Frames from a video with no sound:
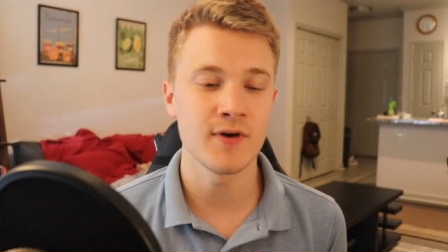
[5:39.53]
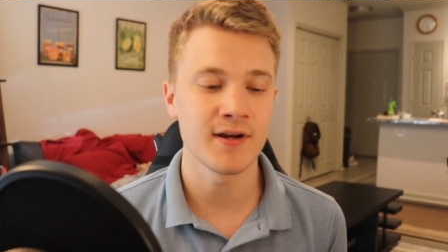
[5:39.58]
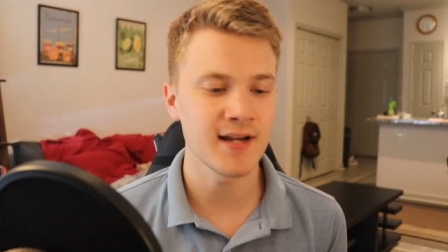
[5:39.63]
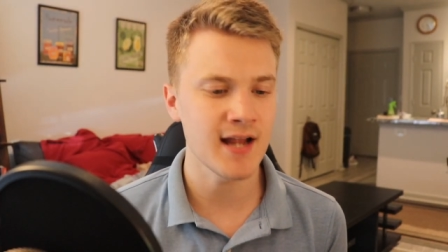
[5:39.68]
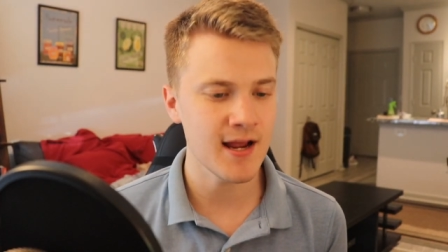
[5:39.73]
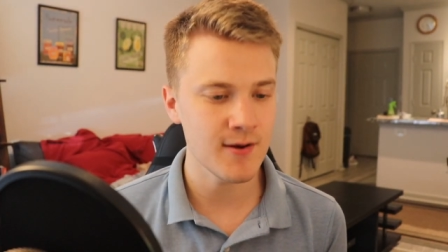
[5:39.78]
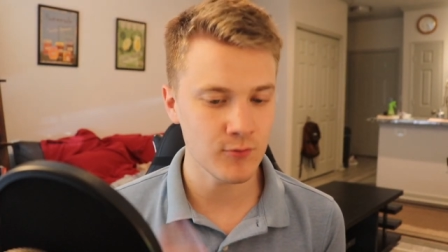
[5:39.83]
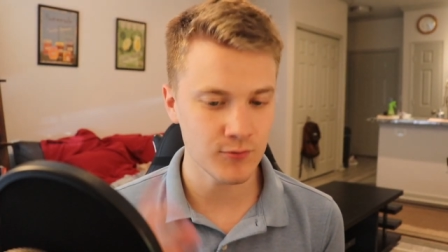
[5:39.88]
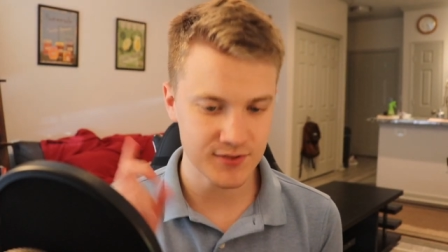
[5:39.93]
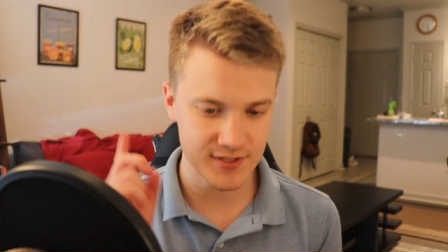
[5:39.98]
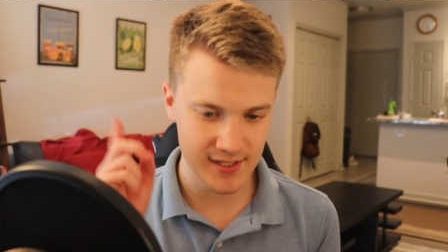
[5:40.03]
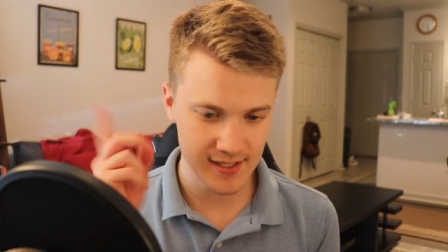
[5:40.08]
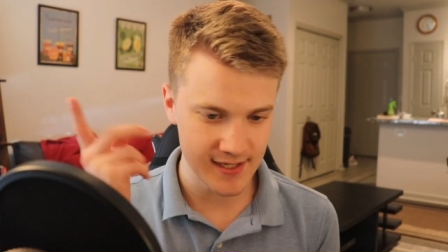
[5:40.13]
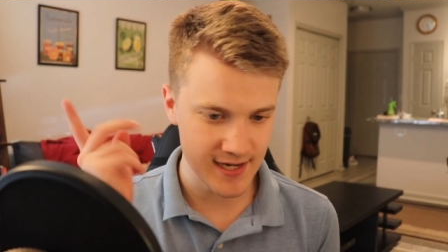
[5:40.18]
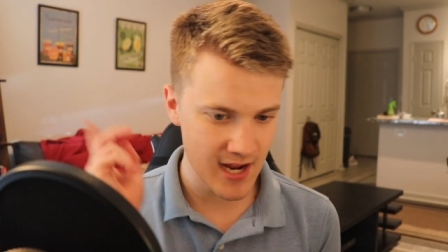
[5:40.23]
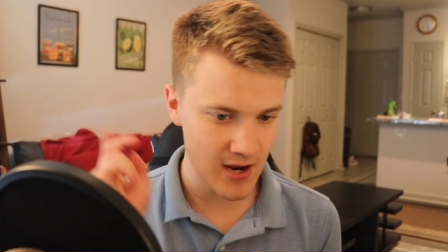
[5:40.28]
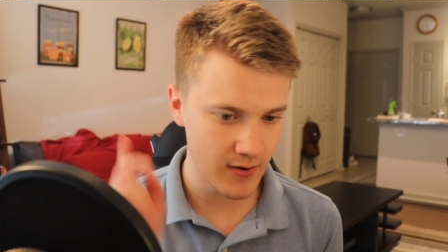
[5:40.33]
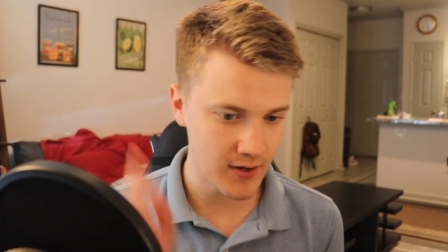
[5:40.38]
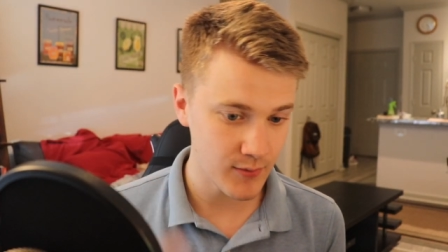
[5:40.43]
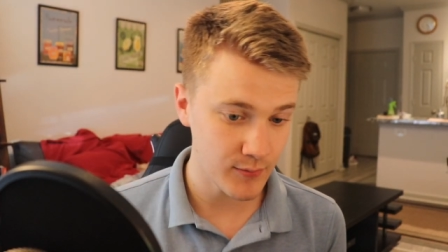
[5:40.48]
and I will say
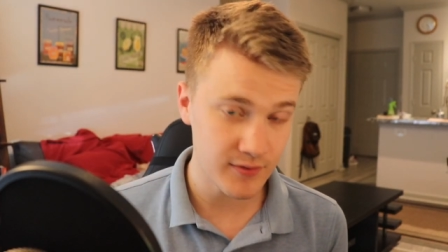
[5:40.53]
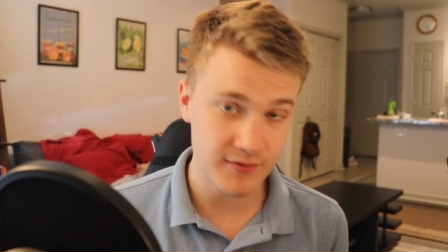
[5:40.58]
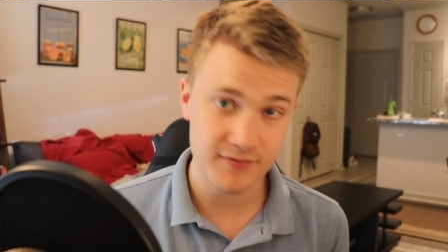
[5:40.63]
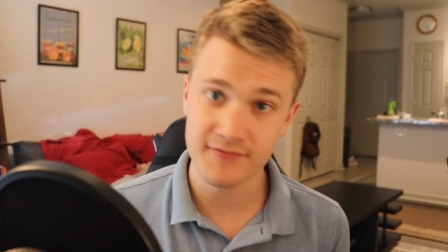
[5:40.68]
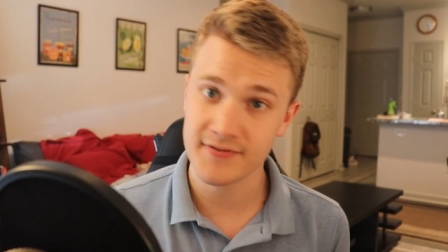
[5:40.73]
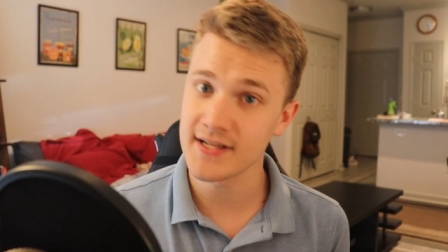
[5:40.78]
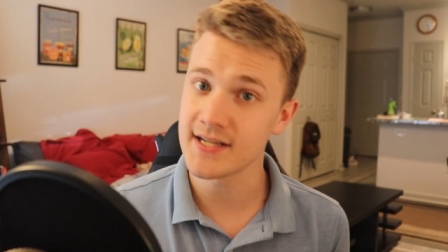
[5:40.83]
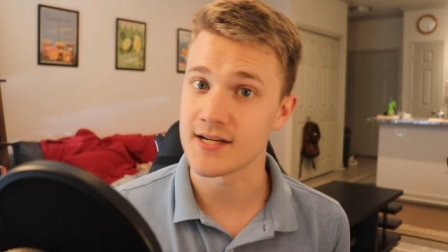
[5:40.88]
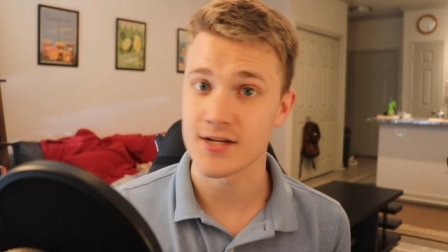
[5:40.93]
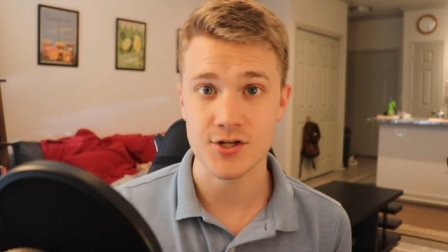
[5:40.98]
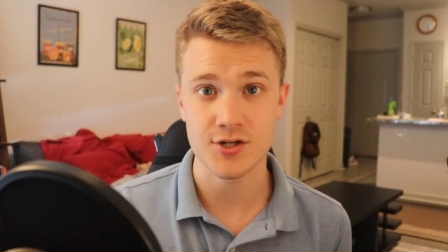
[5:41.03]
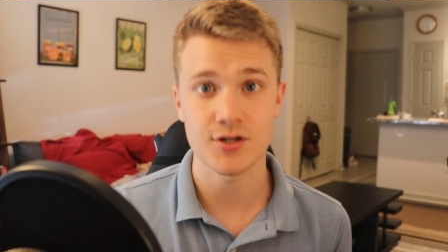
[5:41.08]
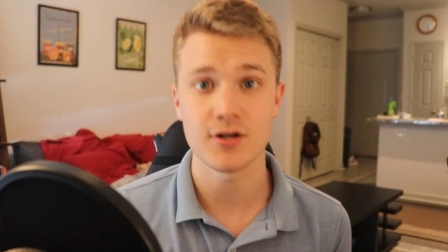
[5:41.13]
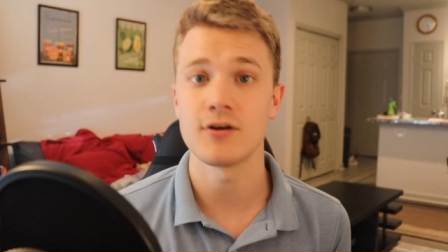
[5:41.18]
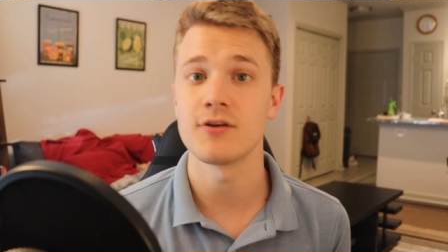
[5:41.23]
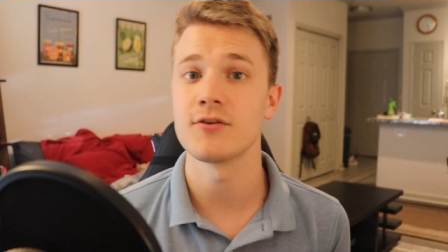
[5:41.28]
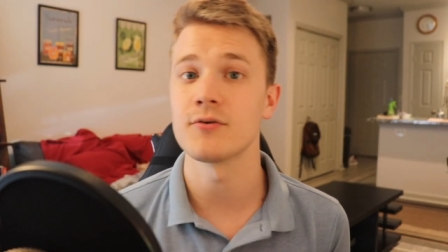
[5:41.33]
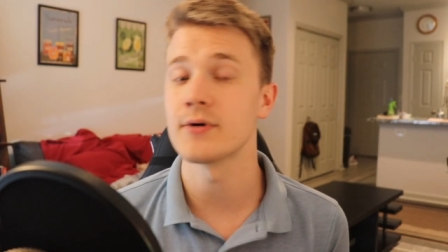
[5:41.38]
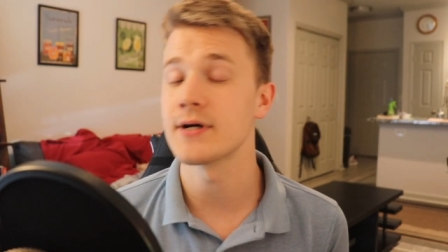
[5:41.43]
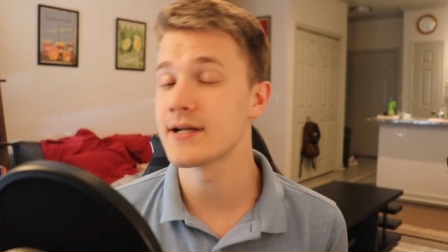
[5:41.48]
now I will finish
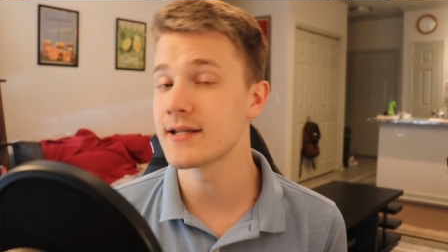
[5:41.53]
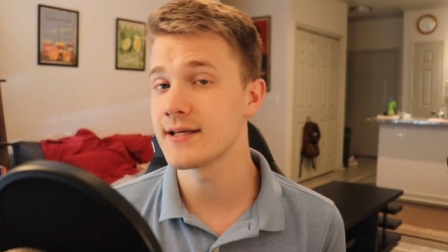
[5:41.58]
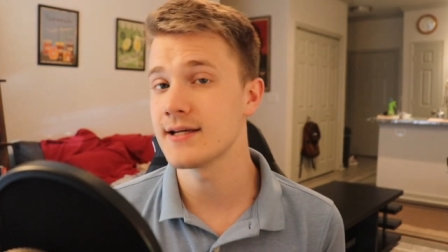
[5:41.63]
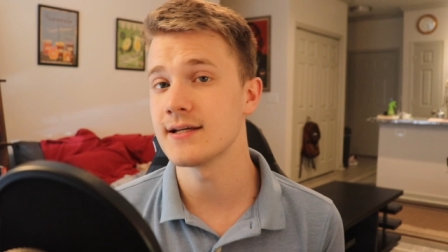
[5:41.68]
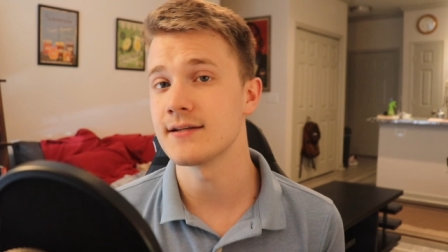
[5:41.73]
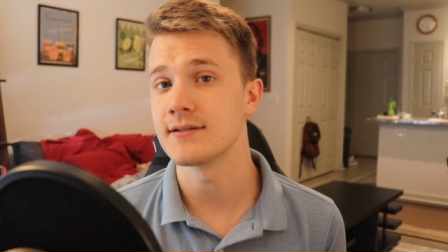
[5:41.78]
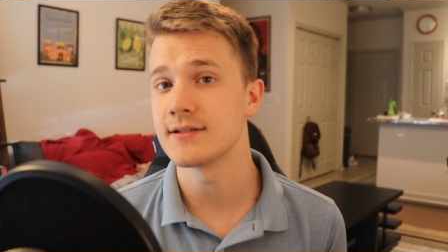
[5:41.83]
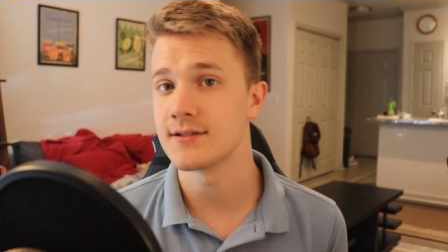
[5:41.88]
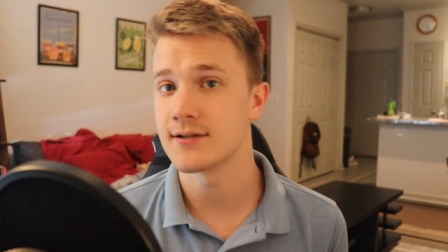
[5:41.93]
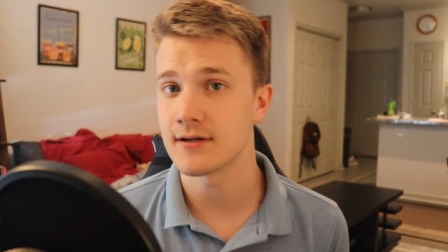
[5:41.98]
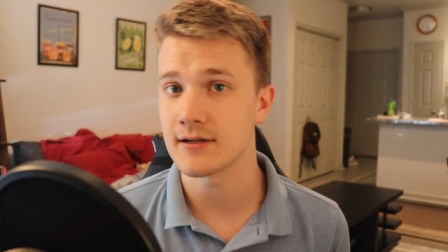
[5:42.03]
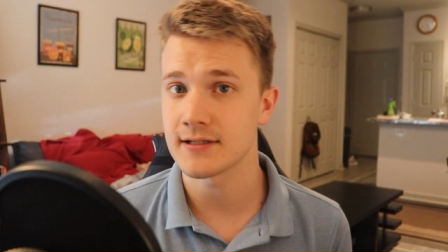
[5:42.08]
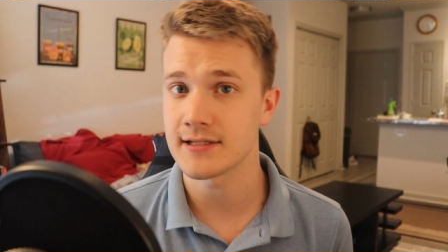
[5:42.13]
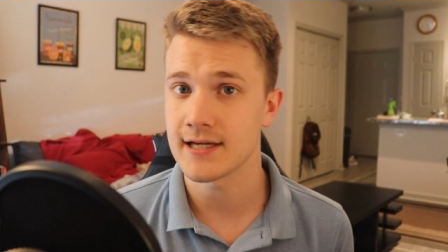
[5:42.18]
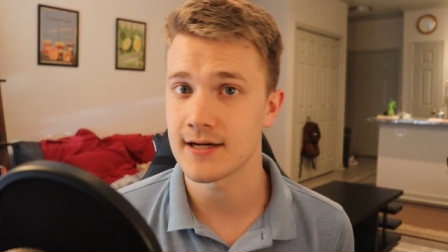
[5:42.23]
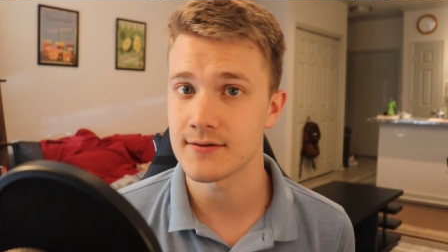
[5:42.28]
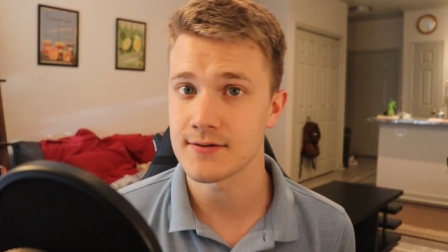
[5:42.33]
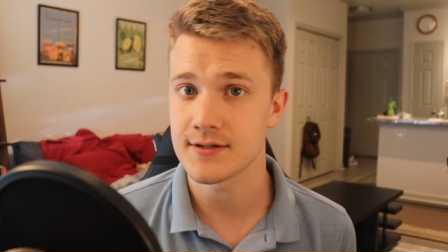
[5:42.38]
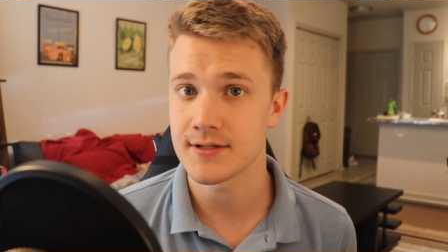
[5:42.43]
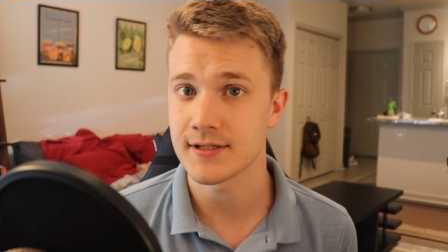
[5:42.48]
all the way to the end the Dark
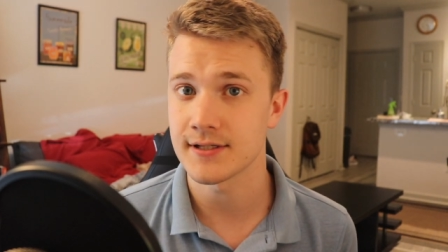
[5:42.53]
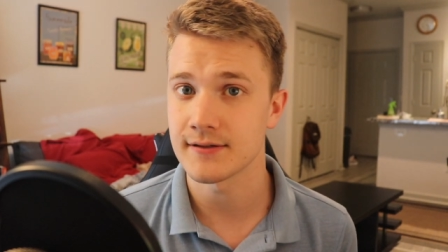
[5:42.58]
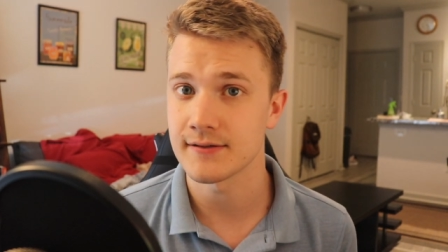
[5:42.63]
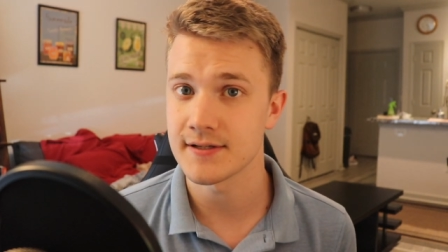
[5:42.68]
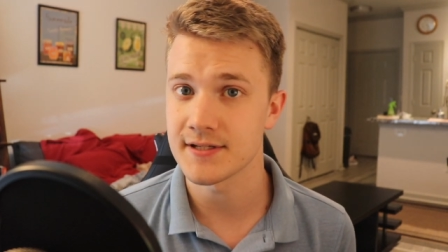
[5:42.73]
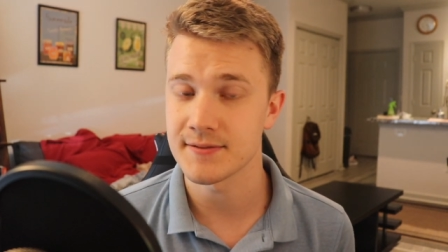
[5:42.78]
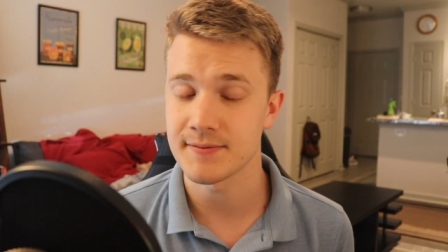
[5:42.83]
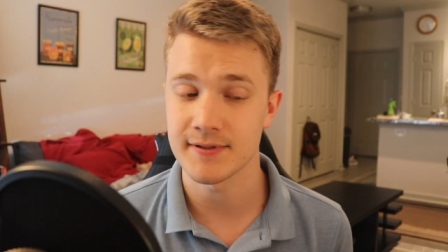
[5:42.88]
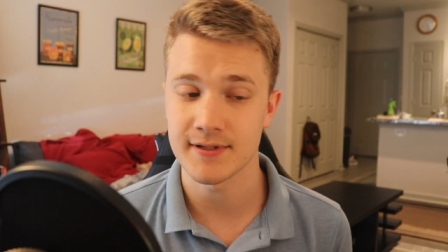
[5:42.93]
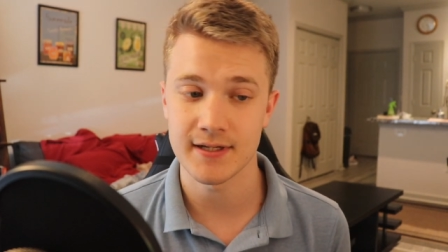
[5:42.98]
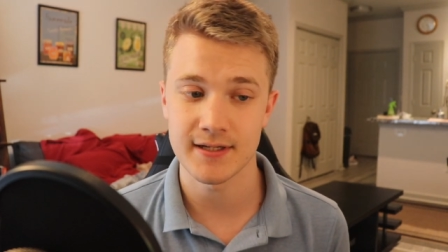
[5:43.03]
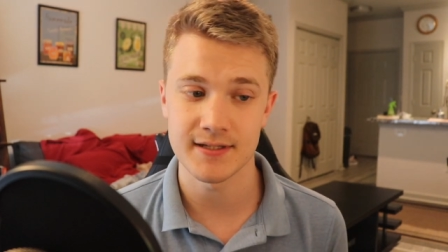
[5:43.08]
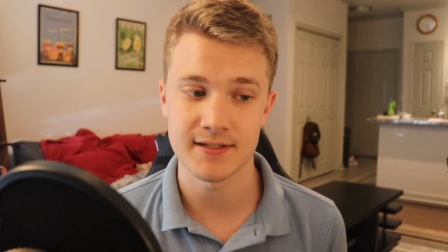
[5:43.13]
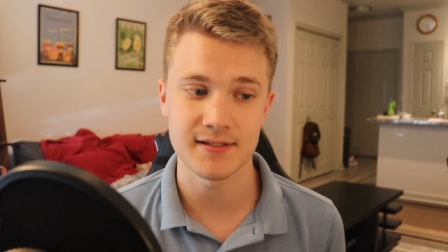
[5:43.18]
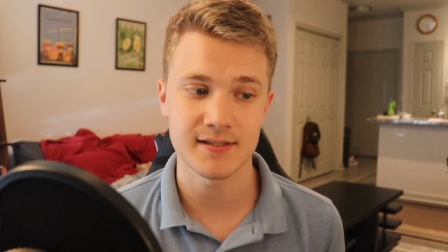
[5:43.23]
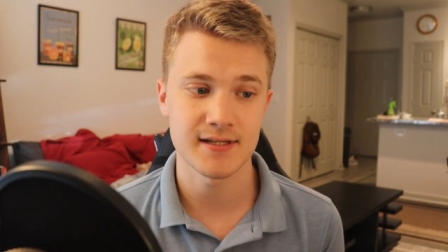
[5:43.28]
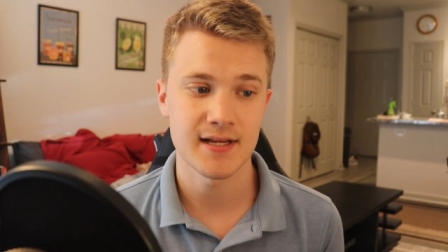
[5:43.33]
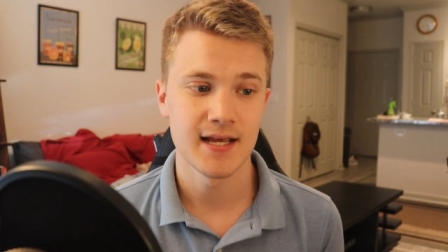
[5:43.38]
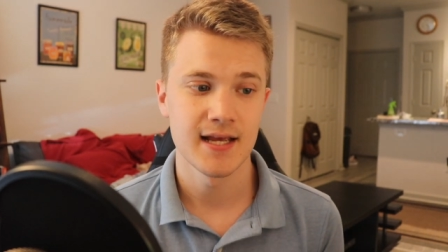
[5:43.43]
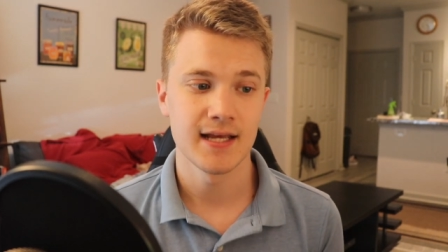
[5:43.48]
Tower series
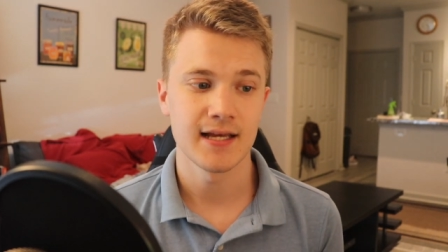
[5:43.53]
because